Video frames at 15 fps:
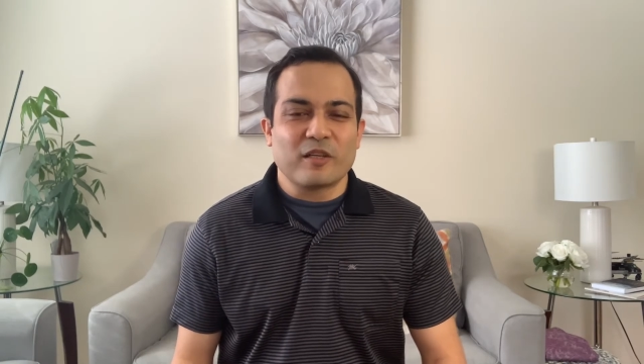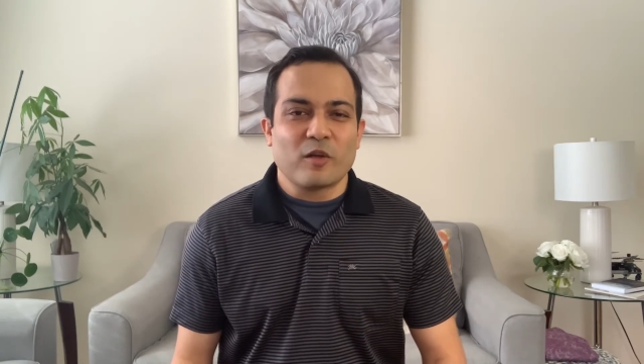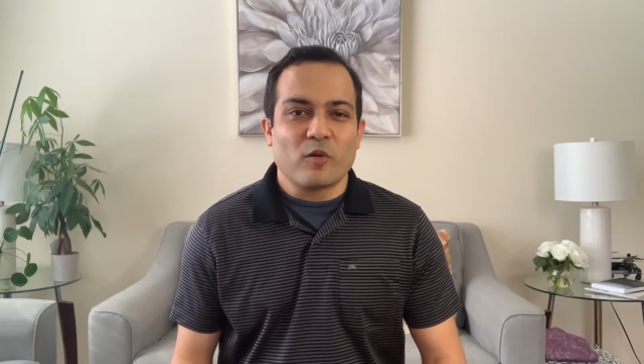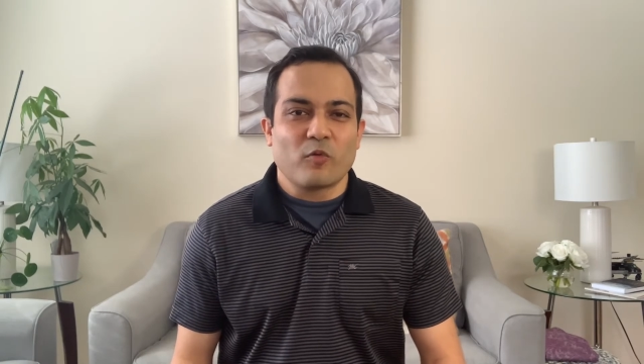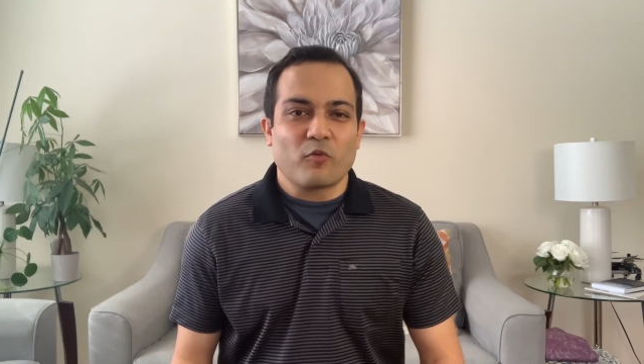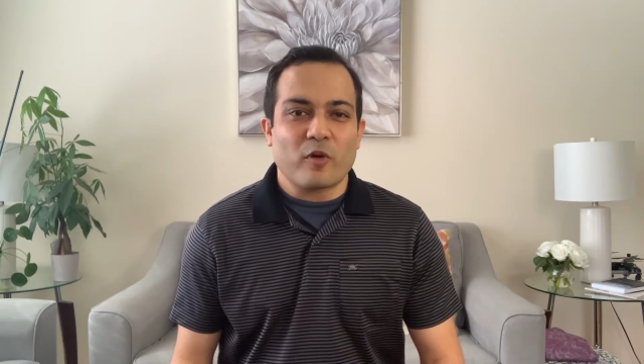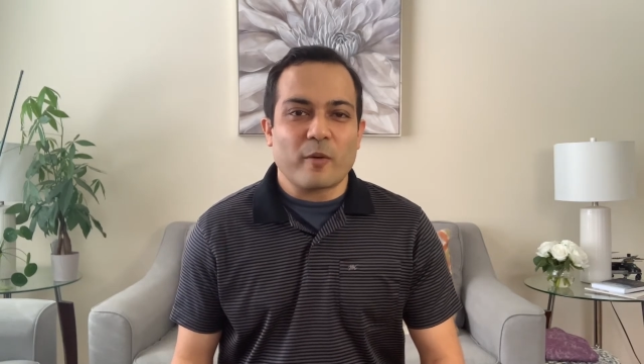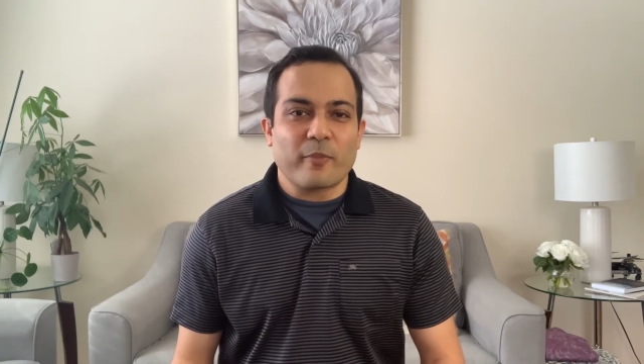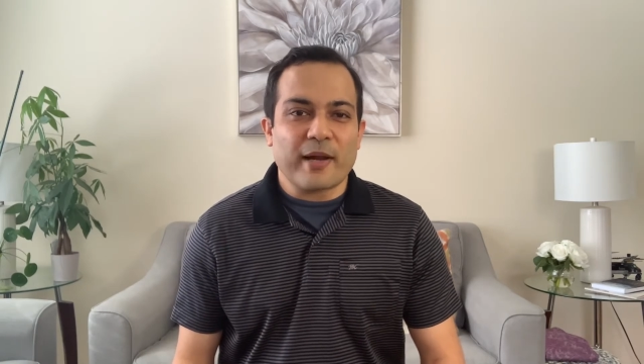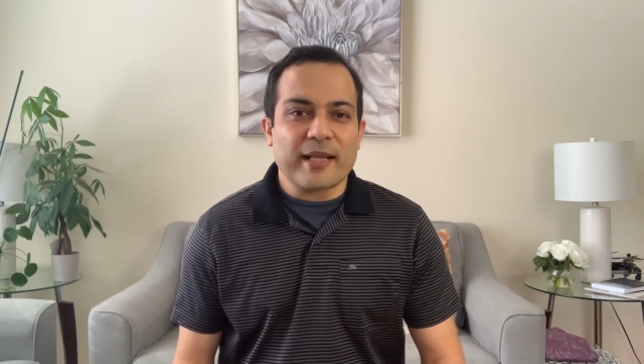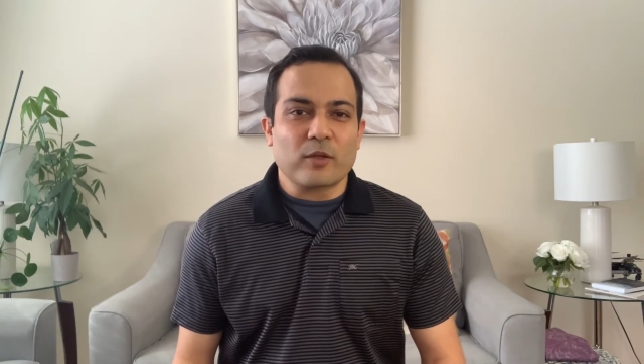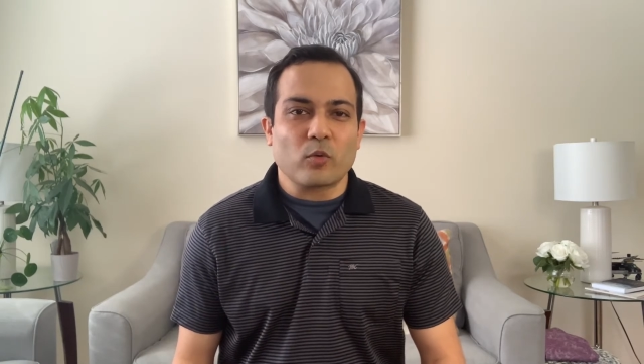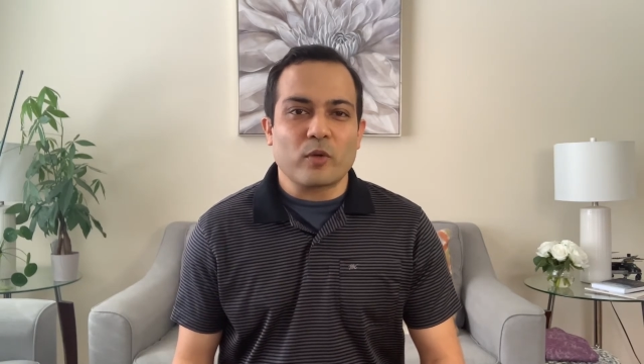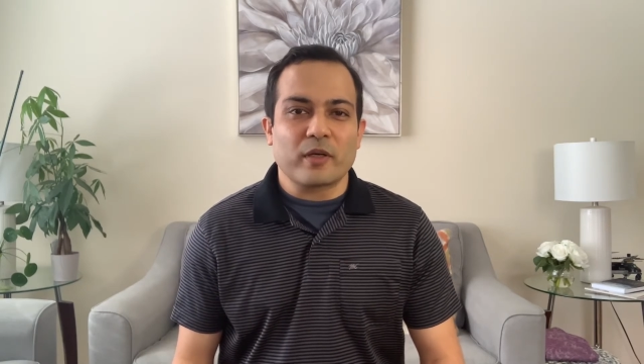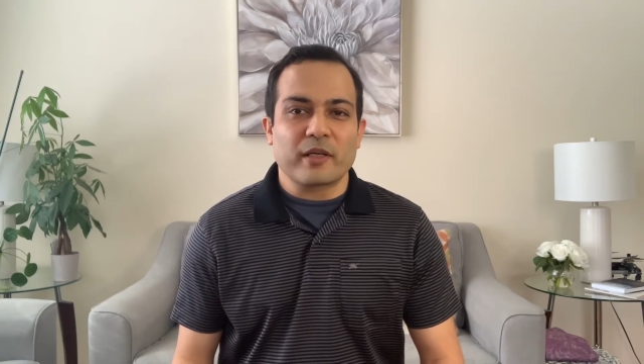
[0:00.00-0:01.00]
For breath
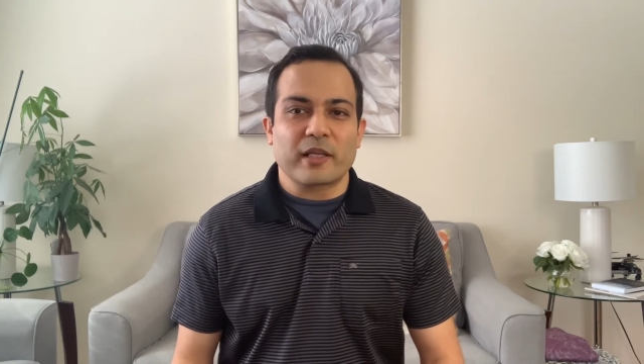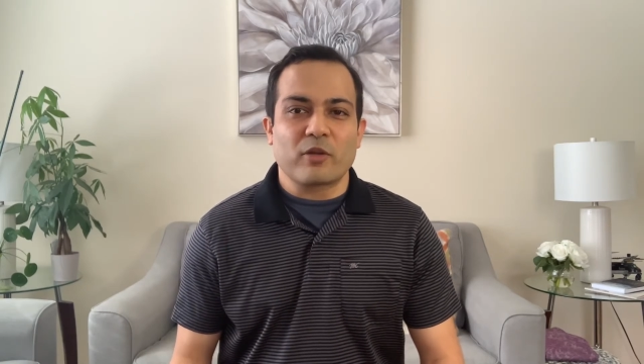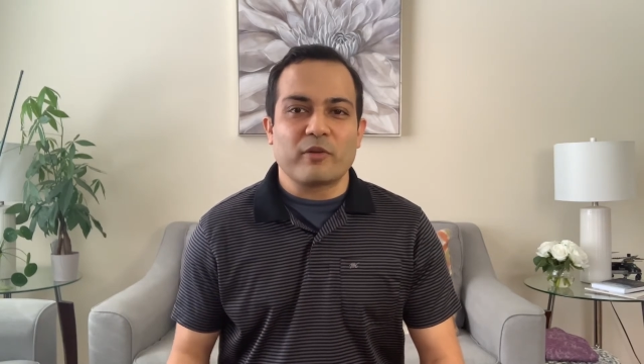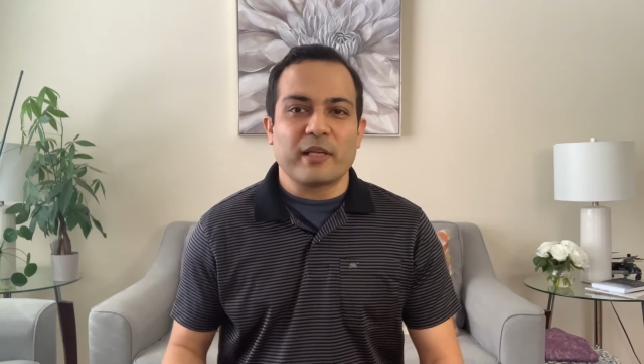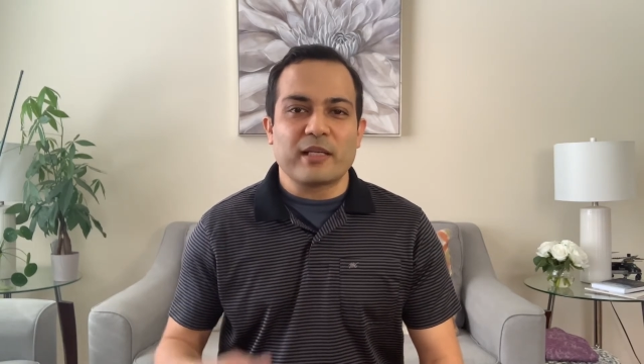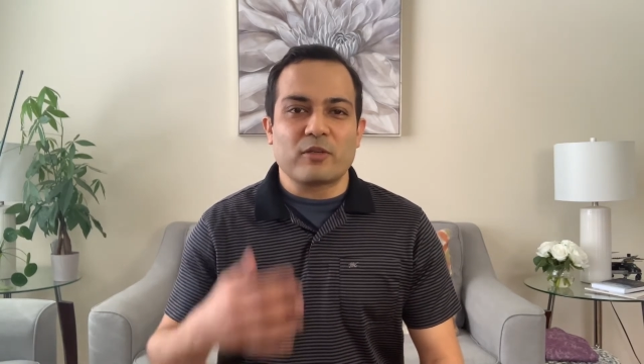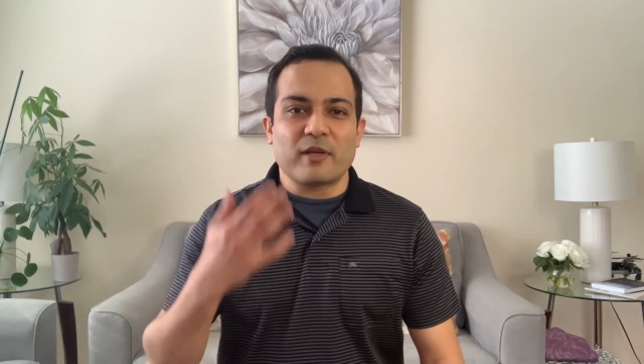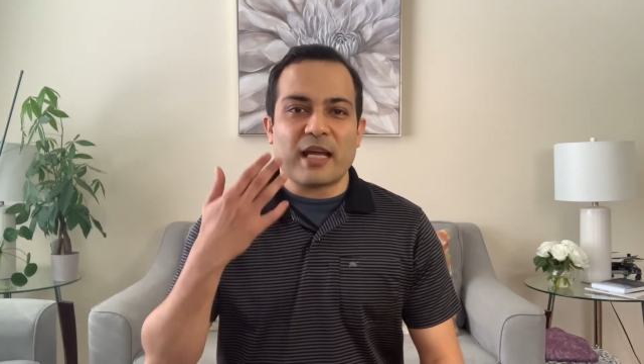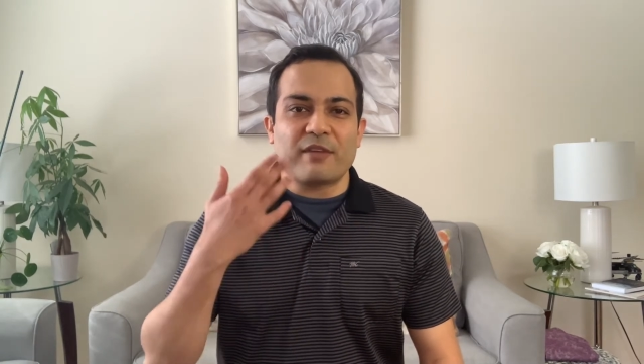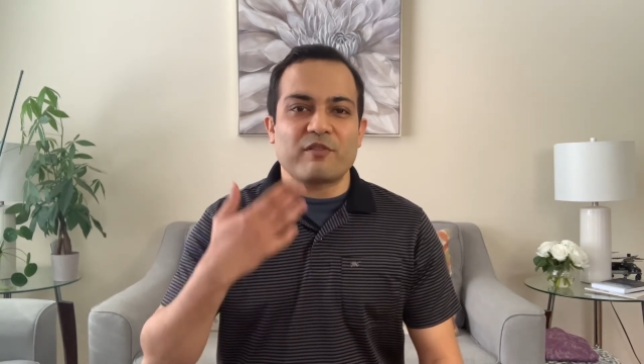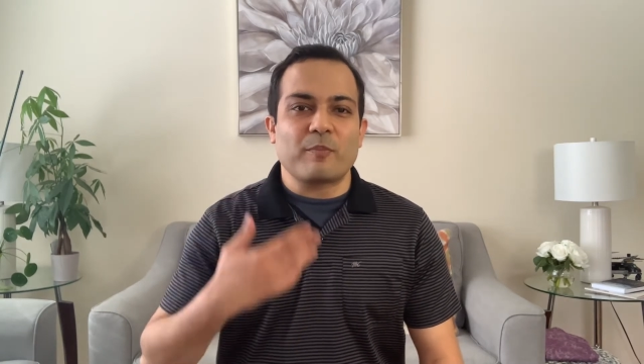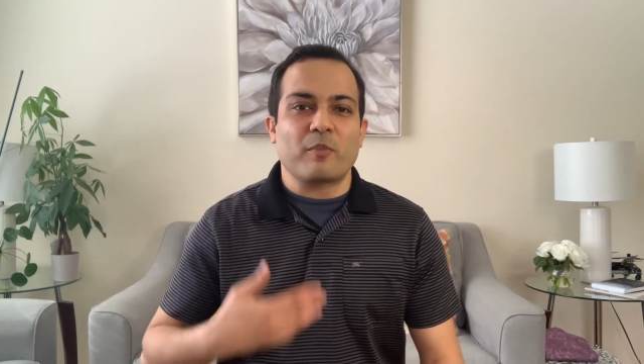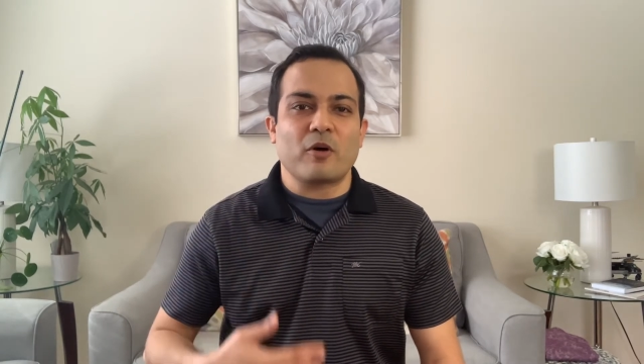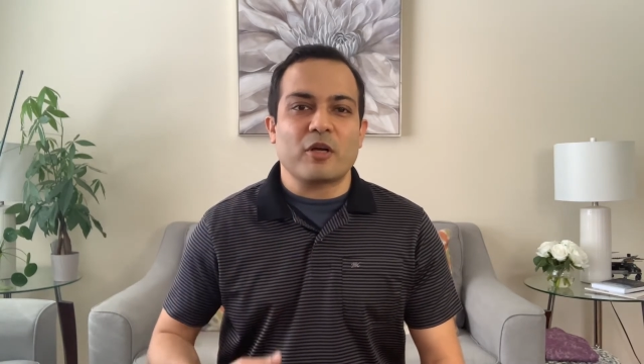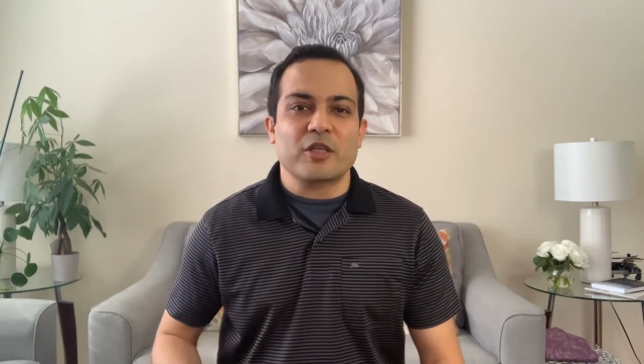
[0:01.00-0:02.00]
work, you need to have your
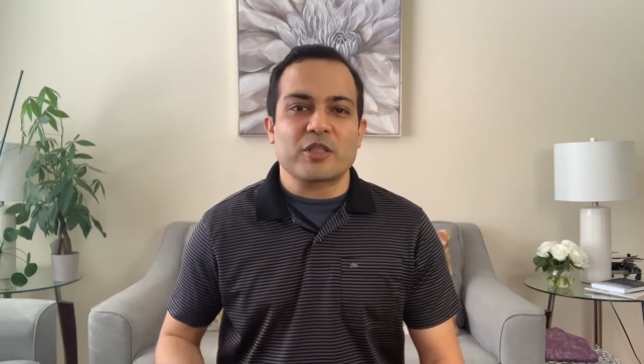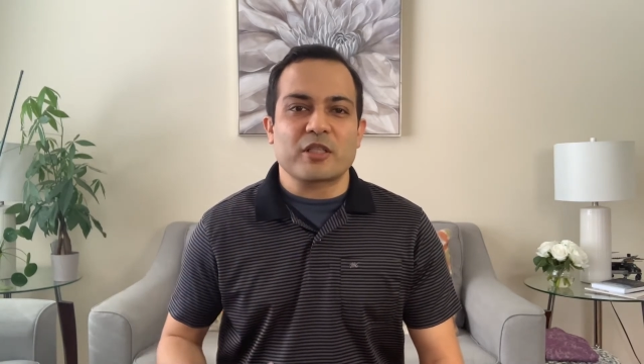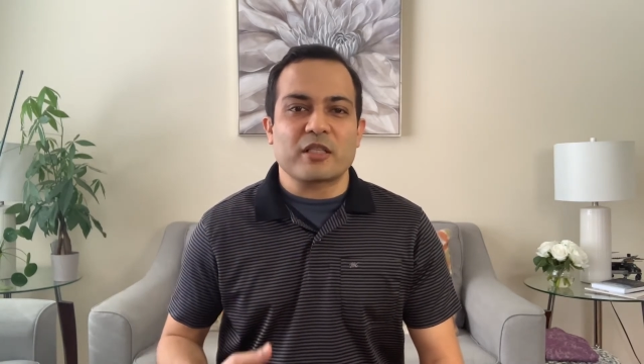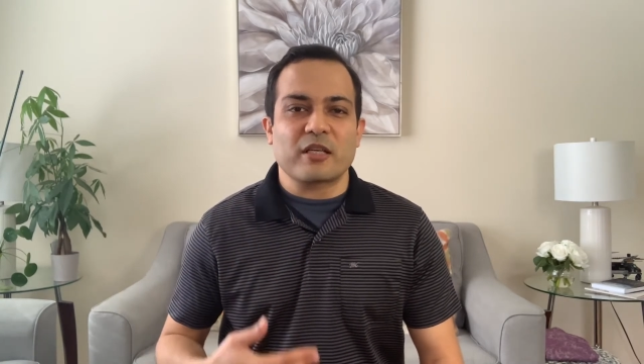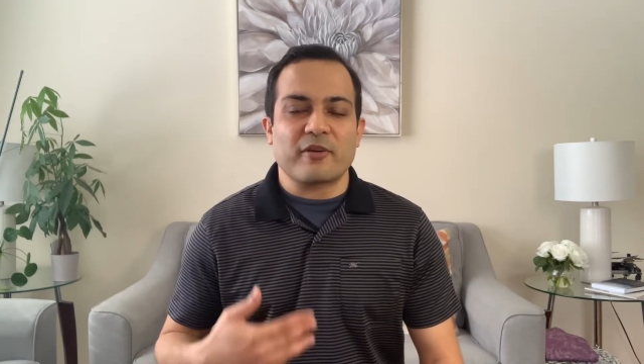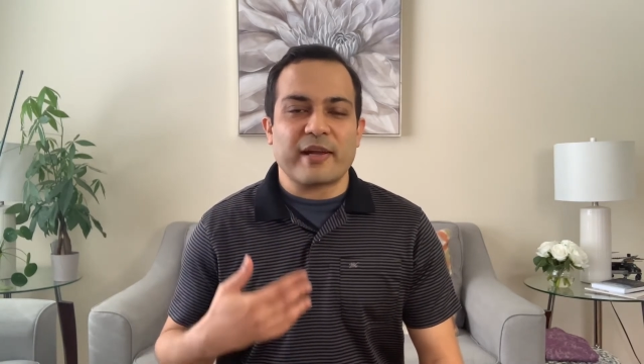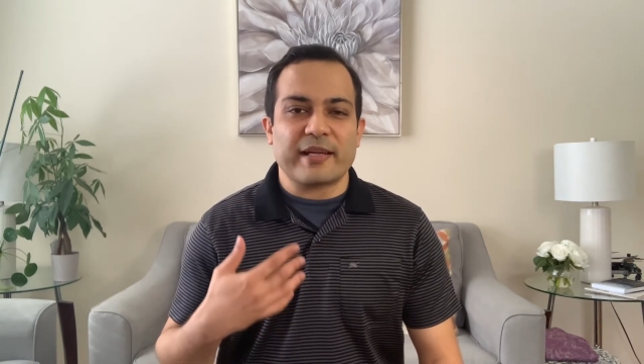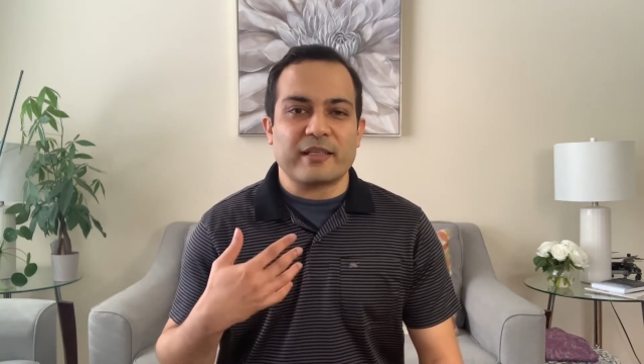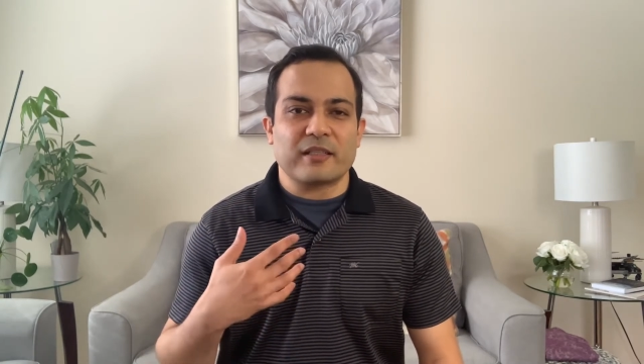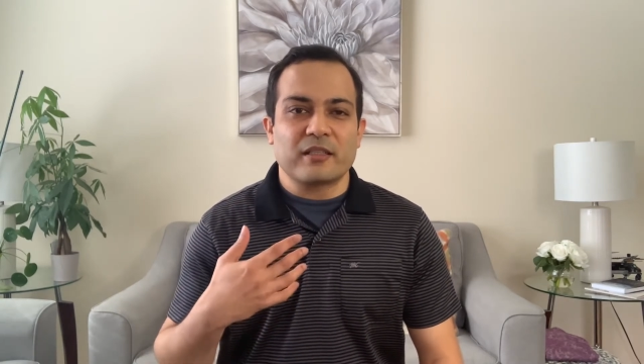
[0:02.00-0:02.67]
posture right.